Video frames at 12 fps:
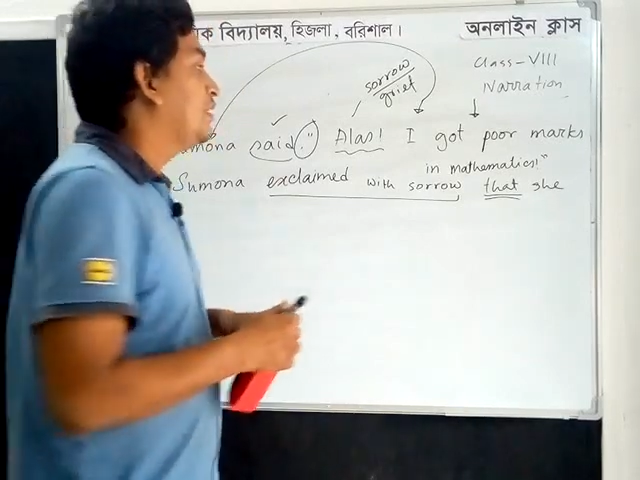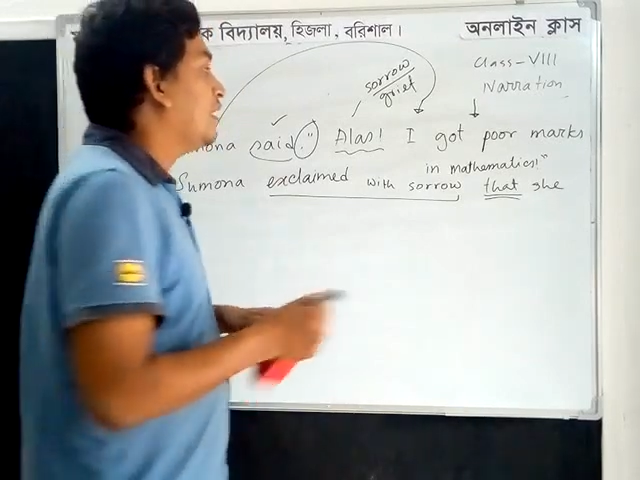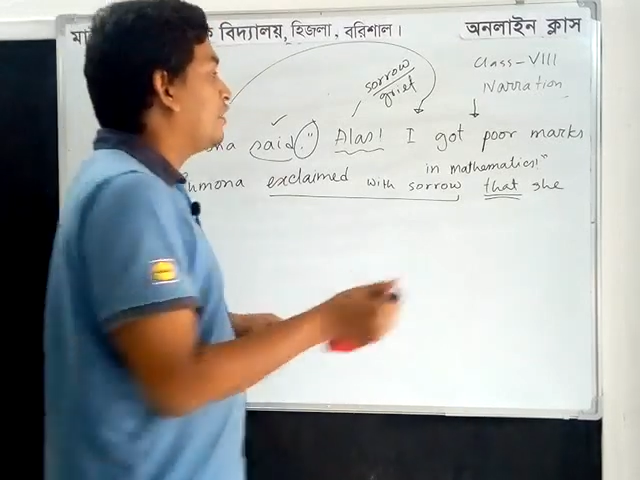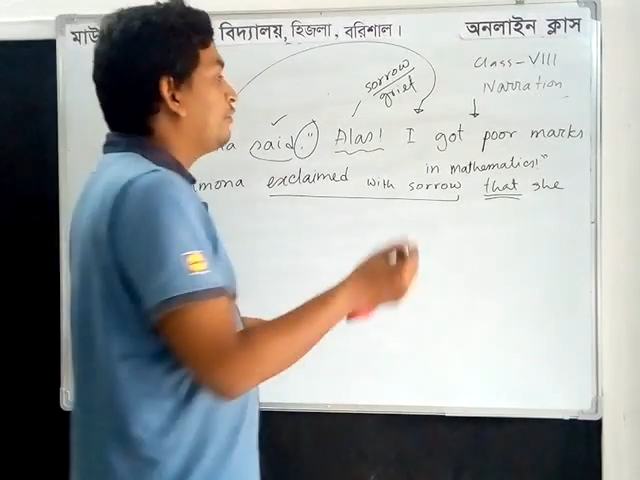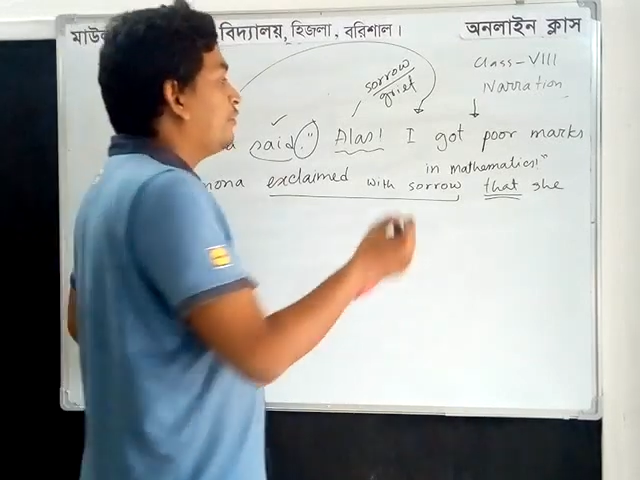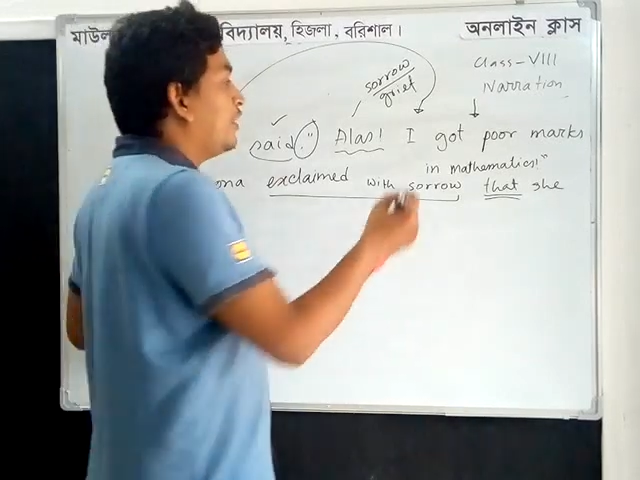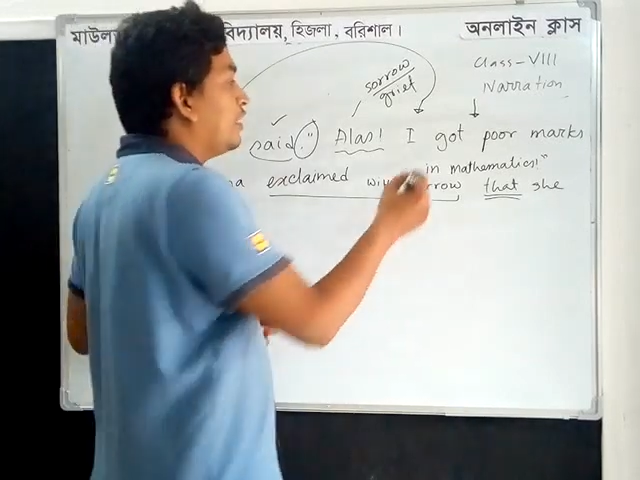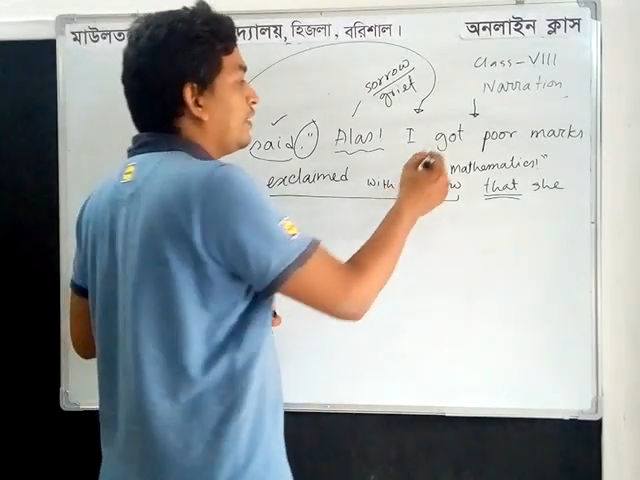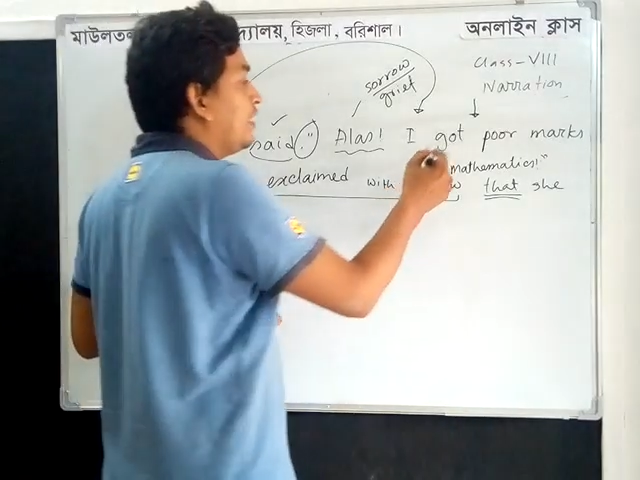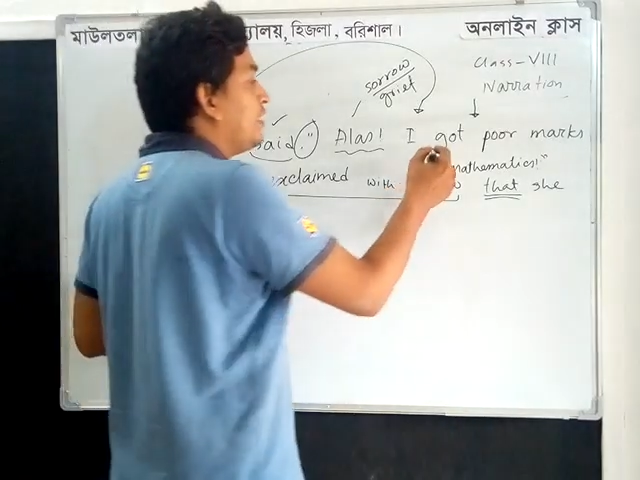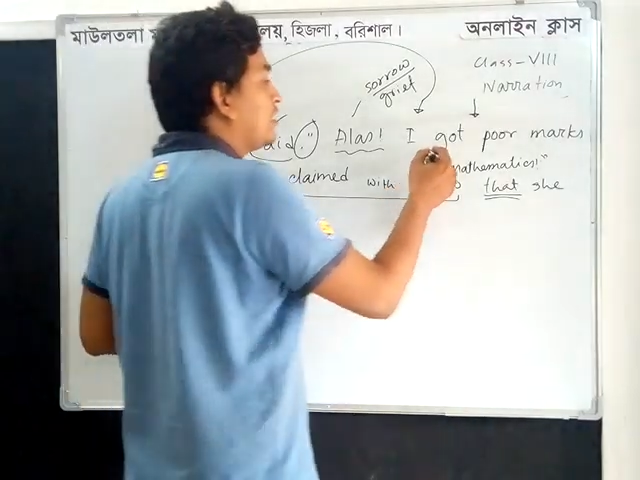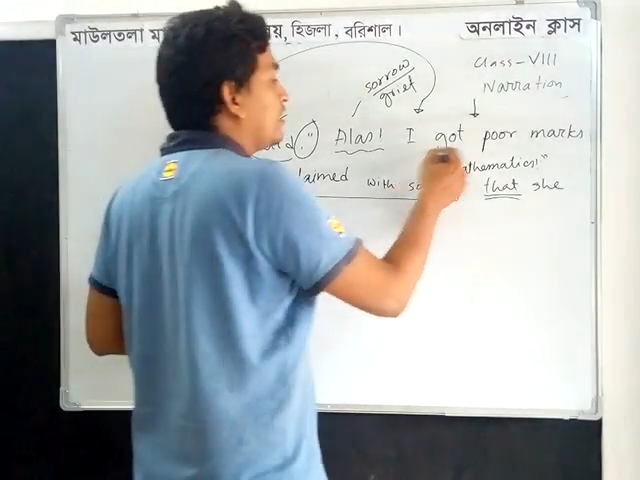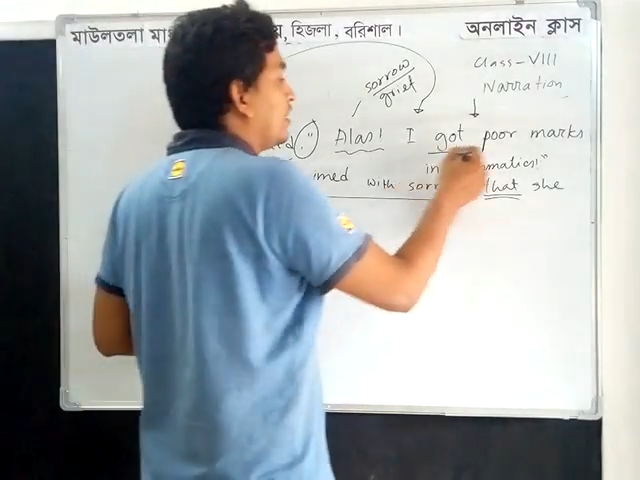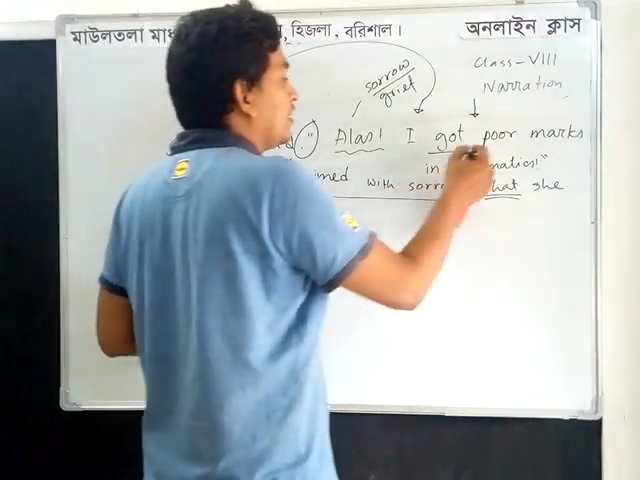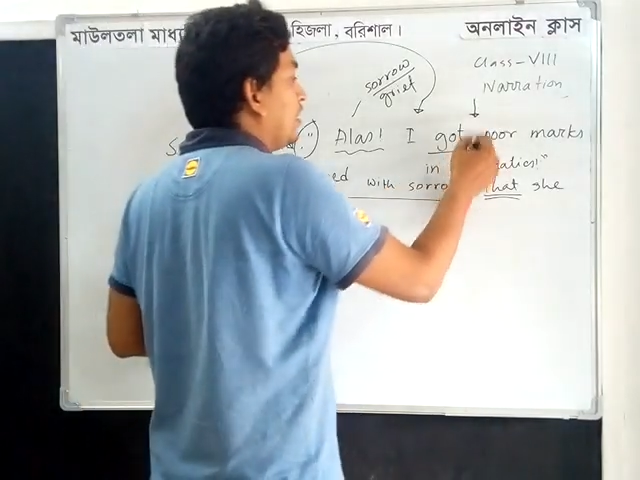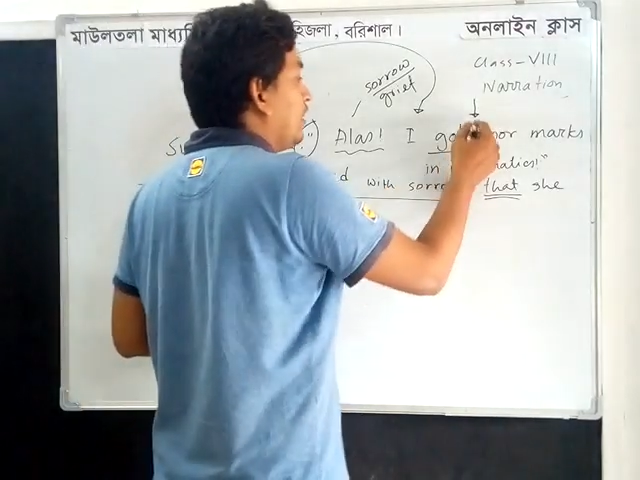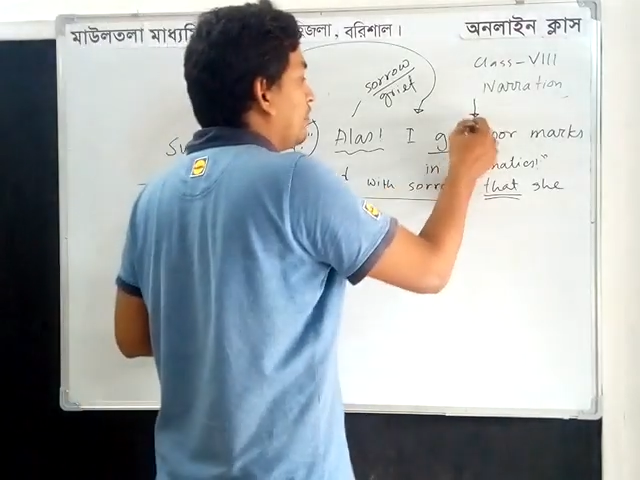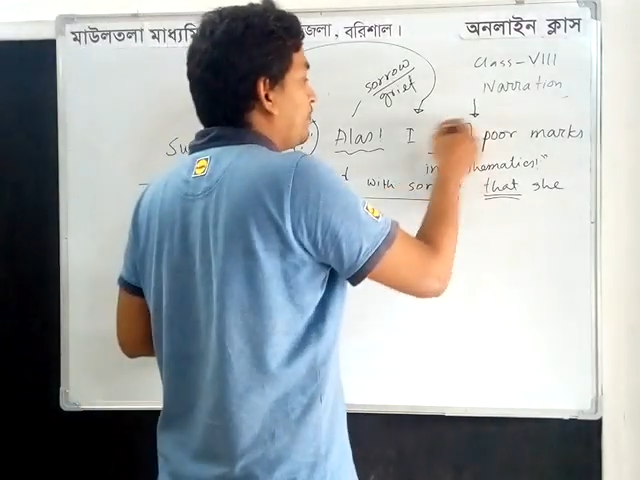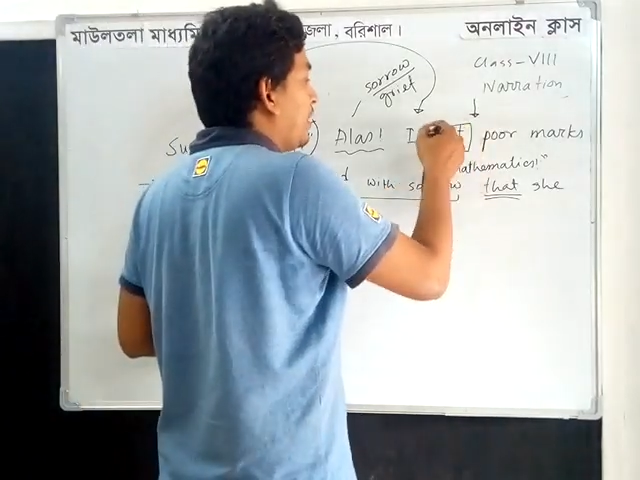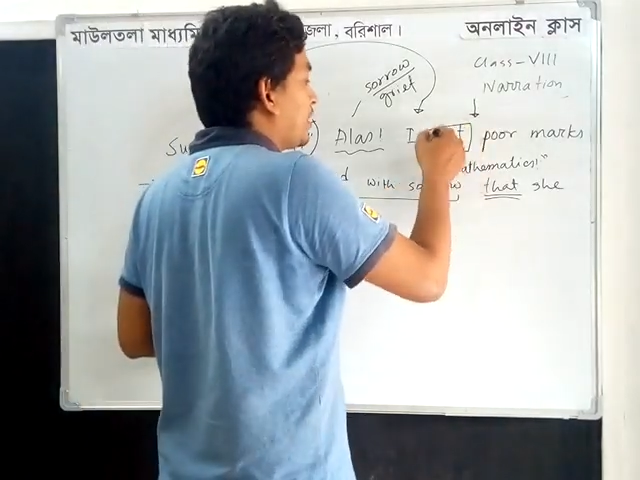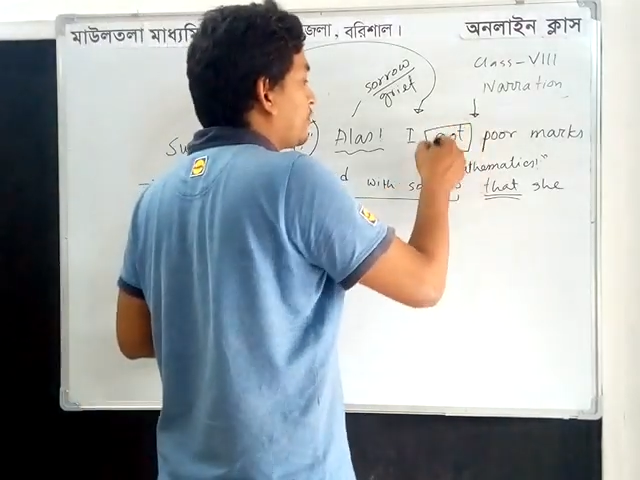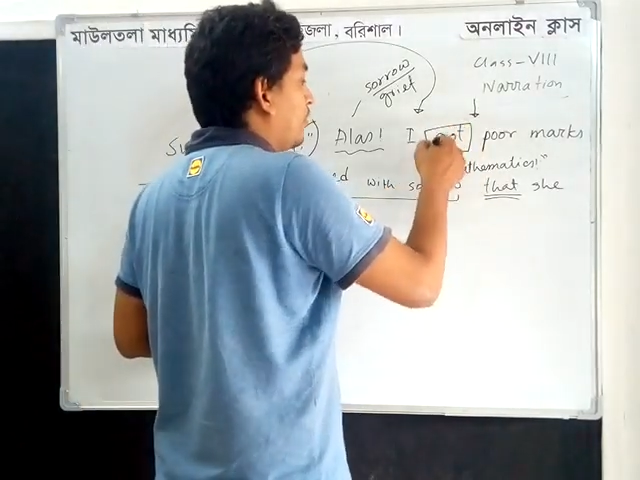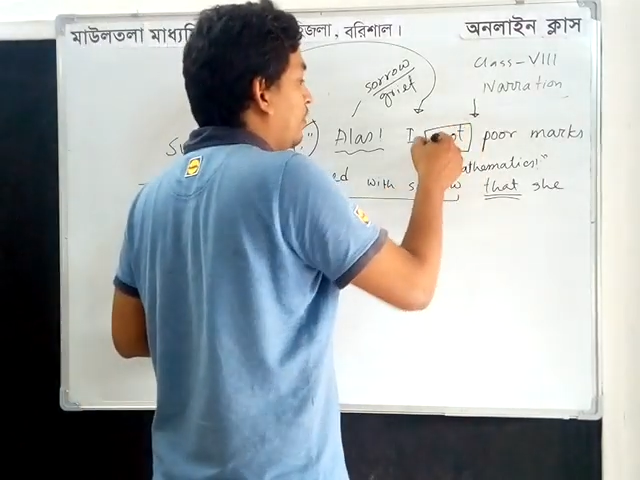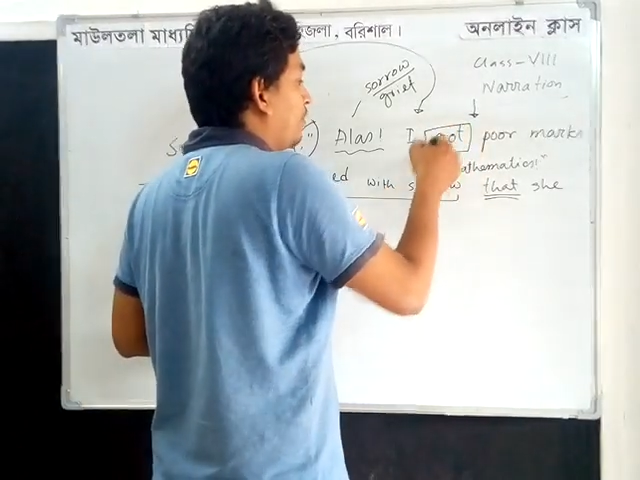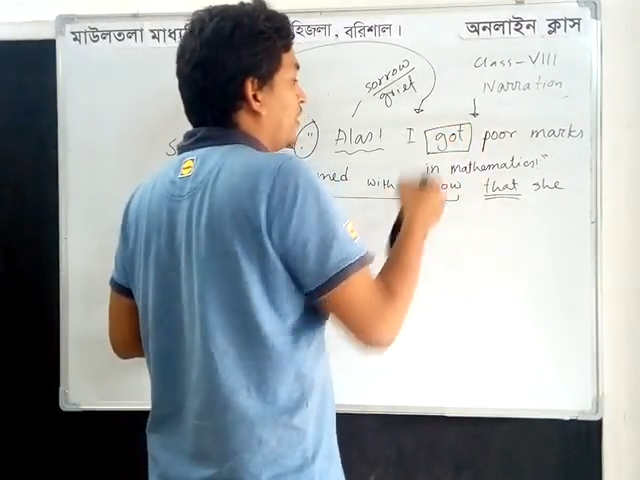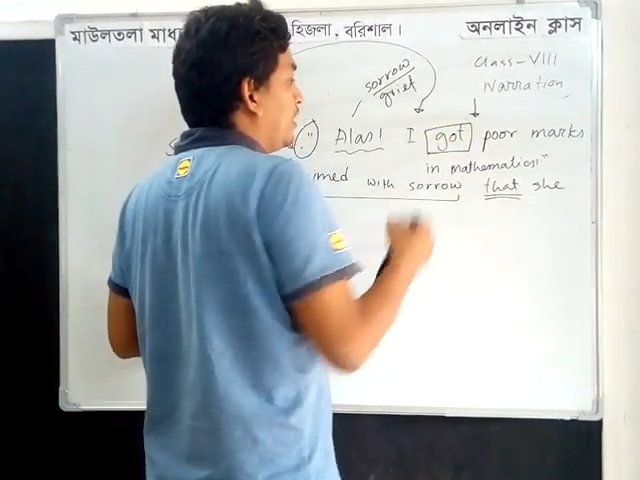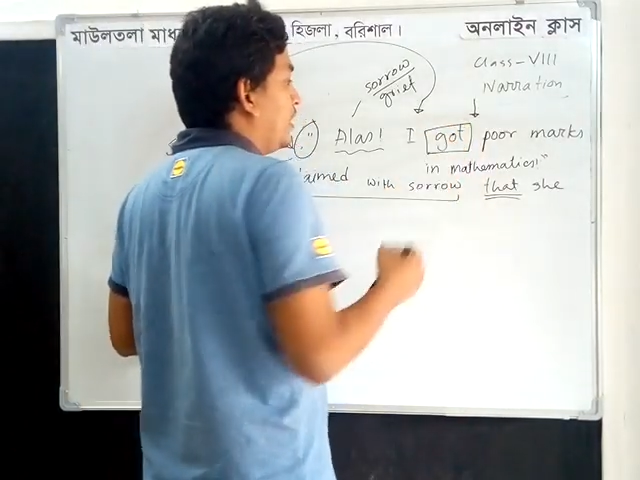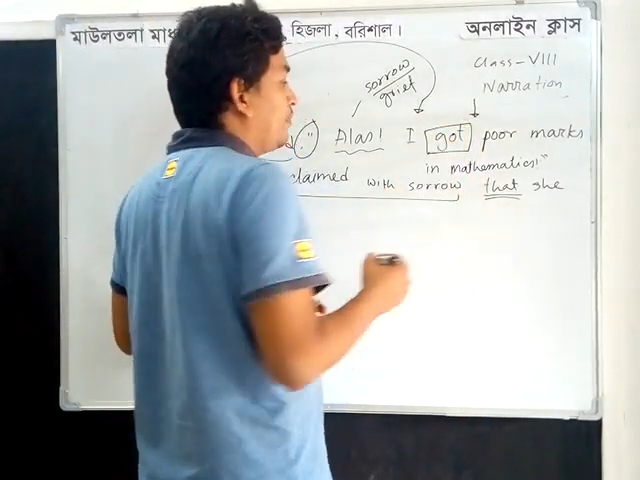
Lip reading: Here the verb is in past form.